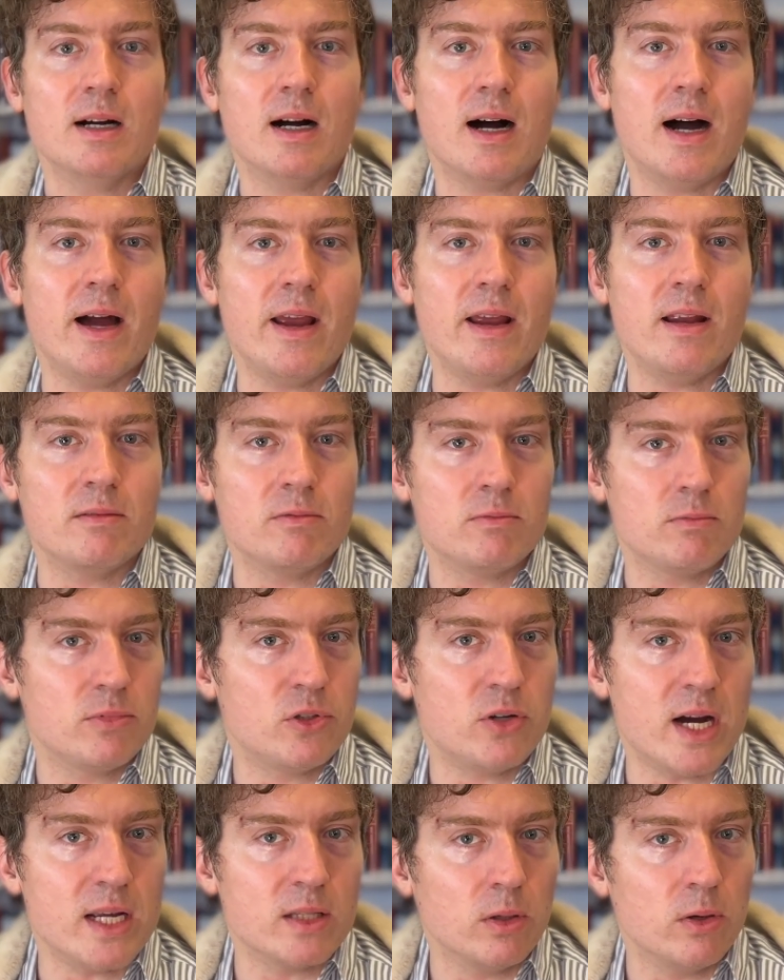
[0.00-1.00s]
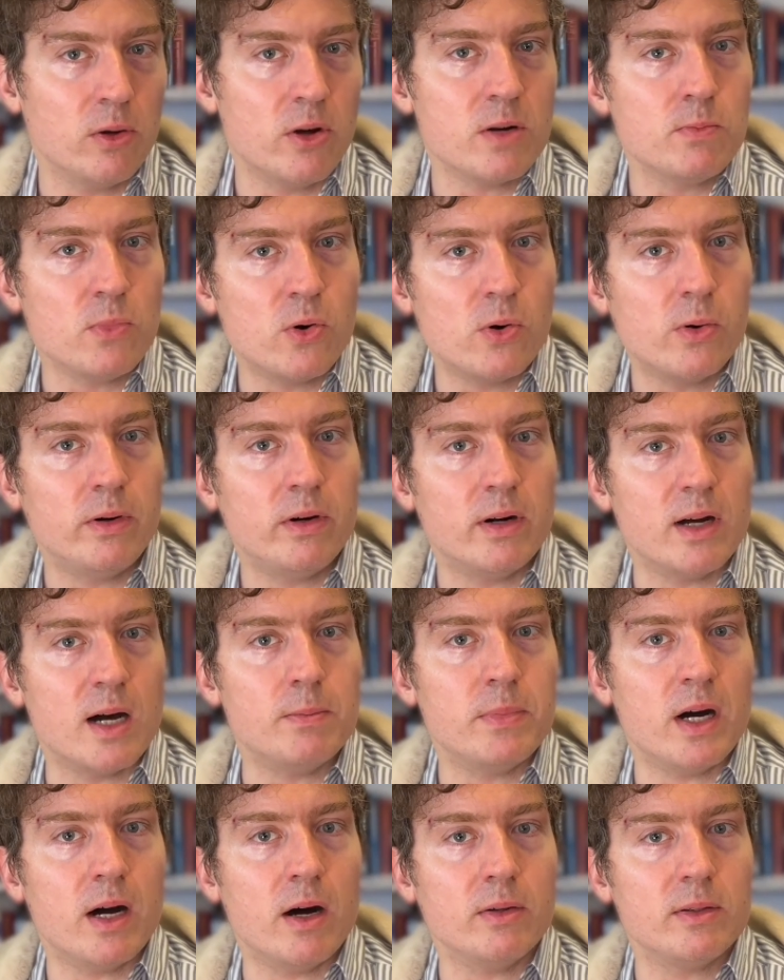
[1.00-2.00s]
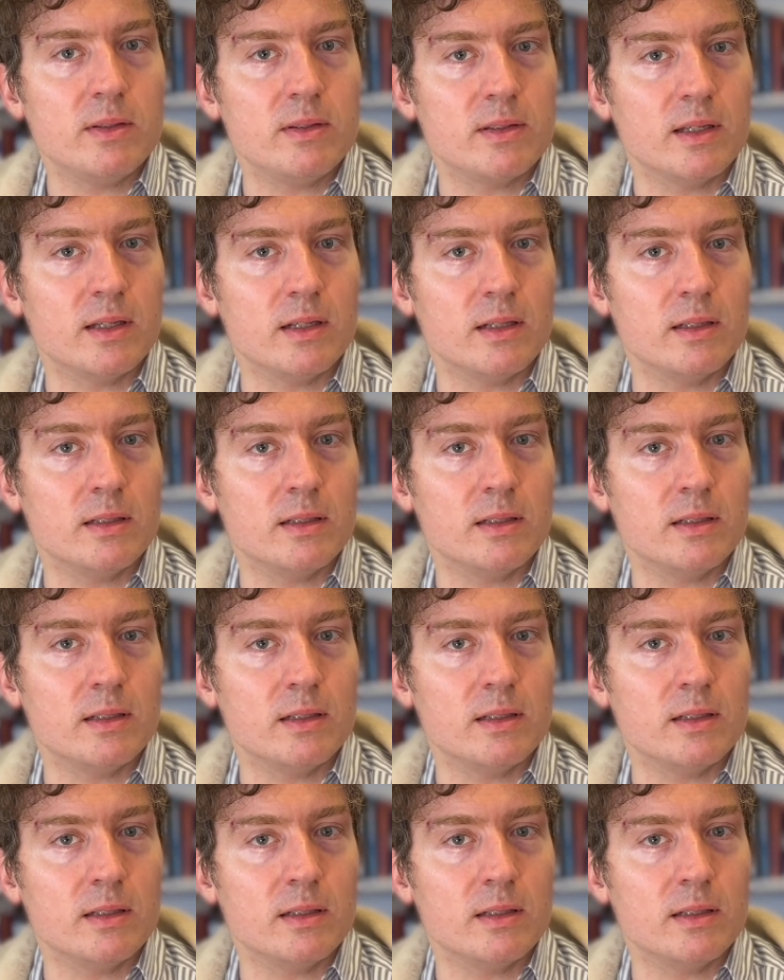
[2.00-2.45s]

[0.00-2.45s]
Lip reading: I tried to learn more about